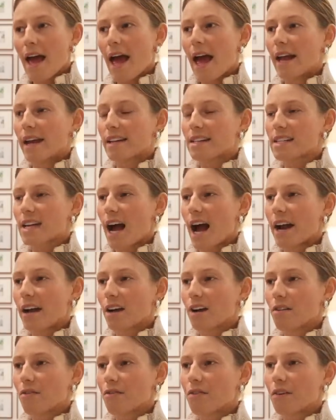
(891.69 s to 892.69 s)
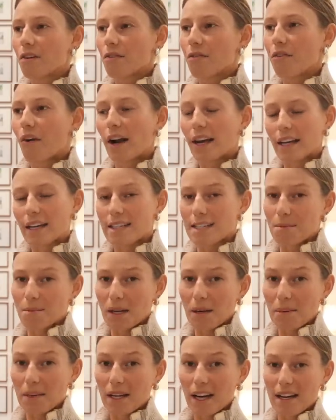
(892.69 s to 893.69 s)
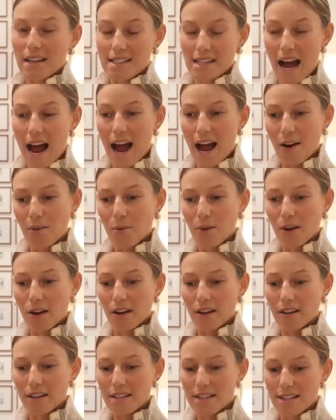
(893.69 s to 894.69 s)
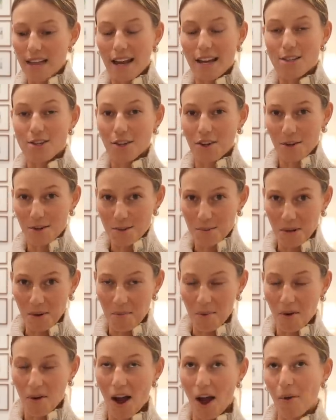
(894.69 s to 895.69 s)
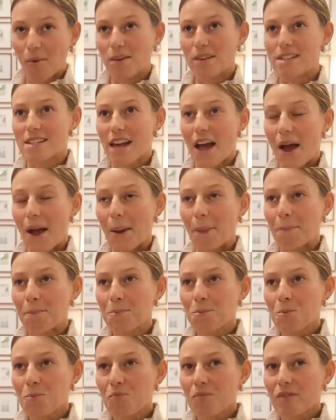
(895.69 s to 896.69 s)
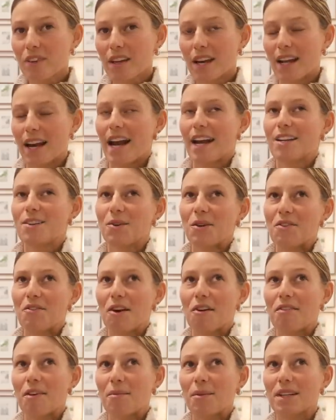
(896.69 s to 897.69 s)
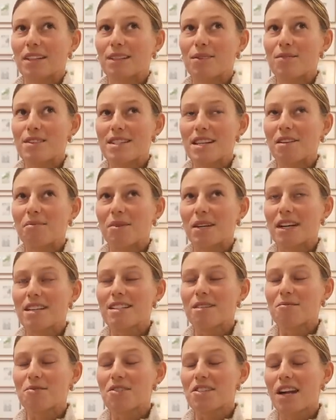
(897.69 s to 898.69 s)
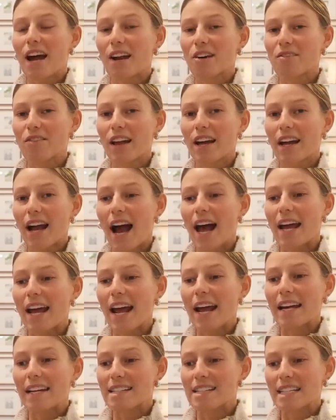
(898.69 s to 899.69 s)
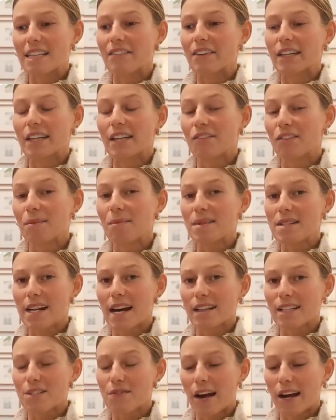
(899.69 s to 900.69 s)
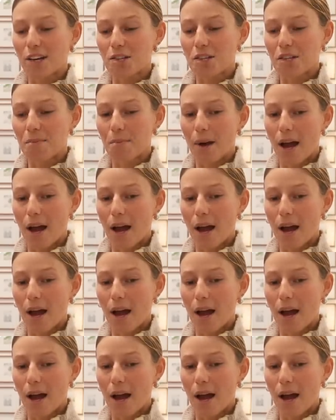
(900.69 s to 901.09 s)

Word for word: And it's kind of funny to me because I would say to those people, I would say, and I don't even know if I'm gonna leave this in because I'm just kind of like, I hate to even give them the satisfaction.